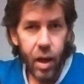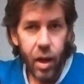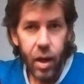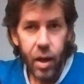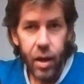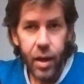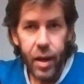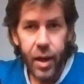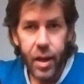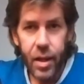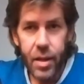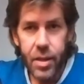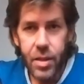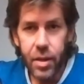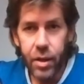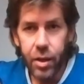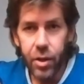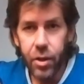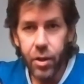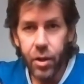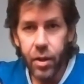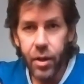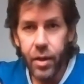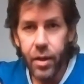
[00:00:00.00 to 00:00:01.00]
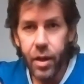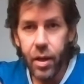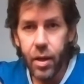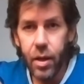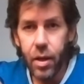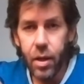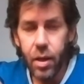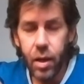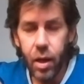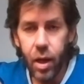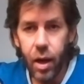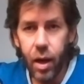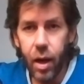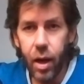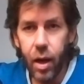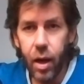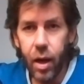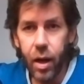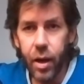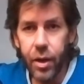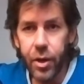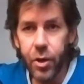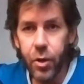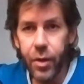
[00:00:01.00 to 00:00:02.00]
It's a good
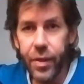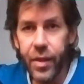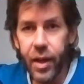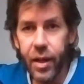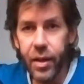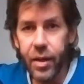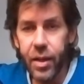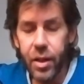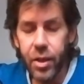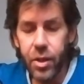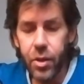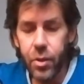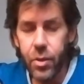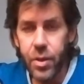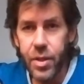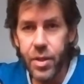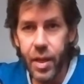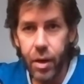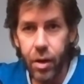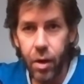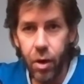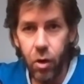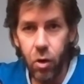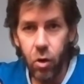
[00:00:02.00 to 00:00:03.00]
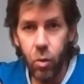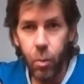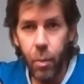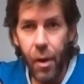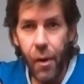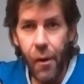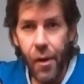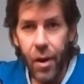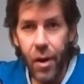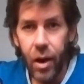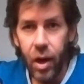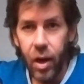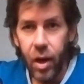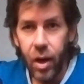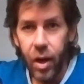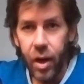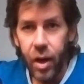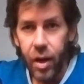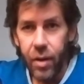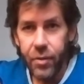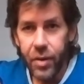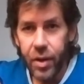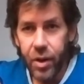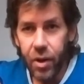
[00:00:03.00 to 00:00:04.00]
thing to use at home
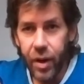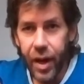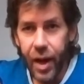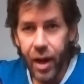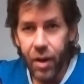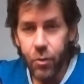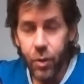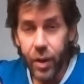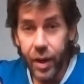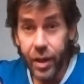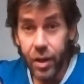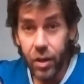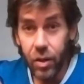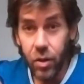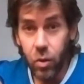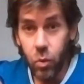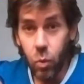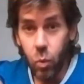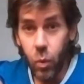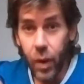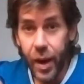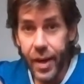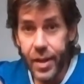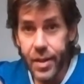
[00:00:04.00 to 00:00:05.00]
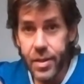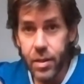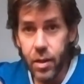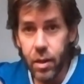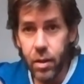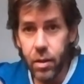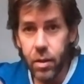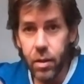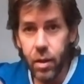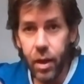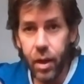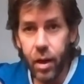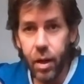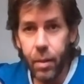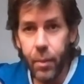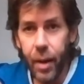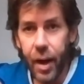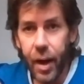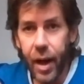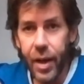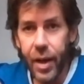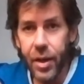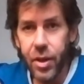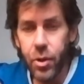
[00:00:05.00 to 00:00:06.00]
if you don't have regular weights.
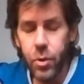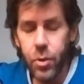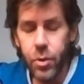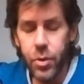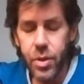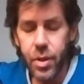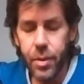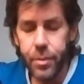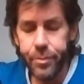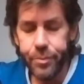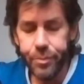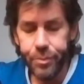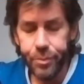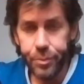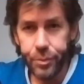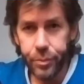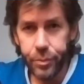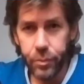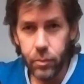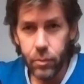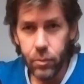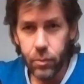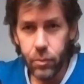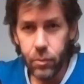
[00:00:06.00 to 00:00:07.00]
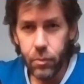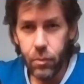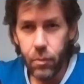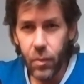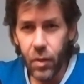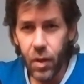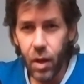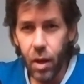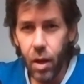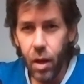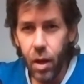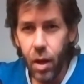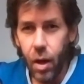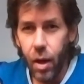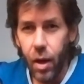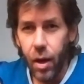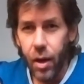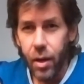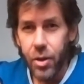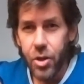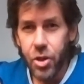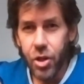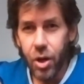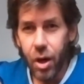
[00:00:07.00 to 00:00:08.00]
I use
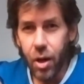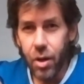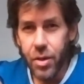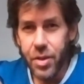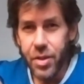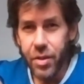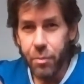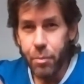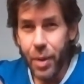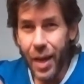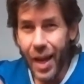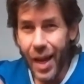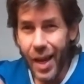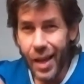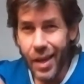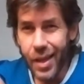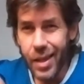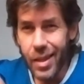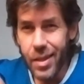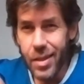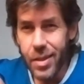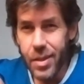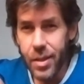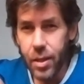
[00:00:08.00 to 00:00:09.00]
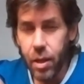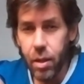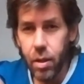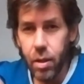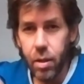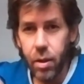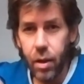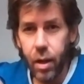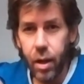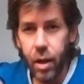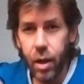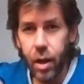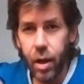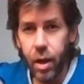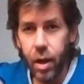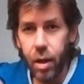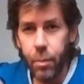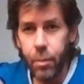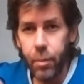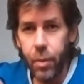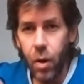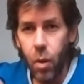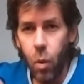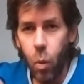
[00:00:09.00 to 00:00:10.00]
jars of pennies,
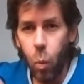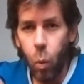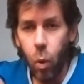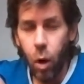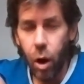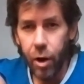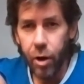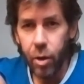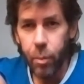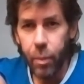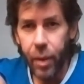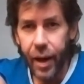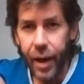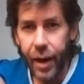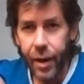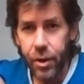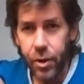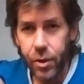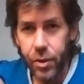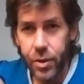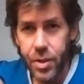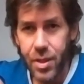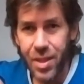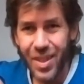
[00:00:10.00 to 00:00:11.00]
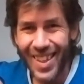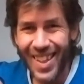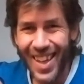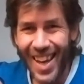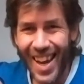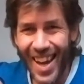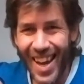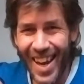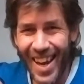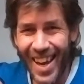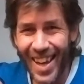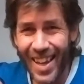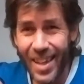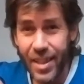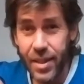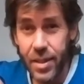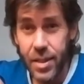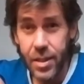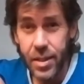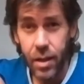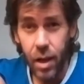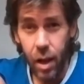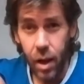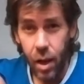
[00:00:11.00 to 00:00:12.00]
water bottles,
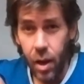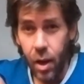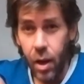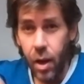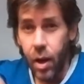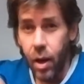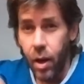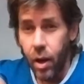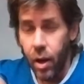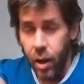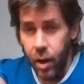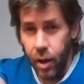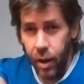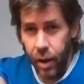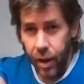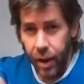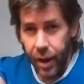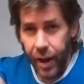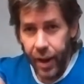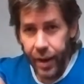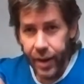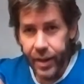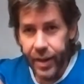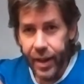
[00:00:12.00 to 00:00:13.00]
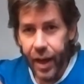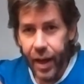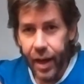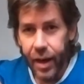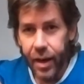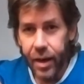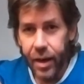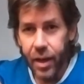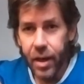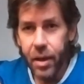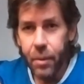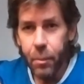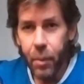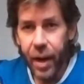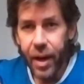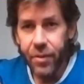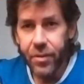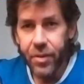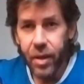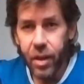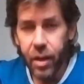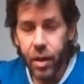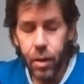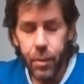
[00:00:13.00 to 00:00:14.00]
cans, and again, you might have
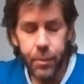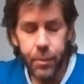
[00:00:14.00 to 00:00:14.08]
to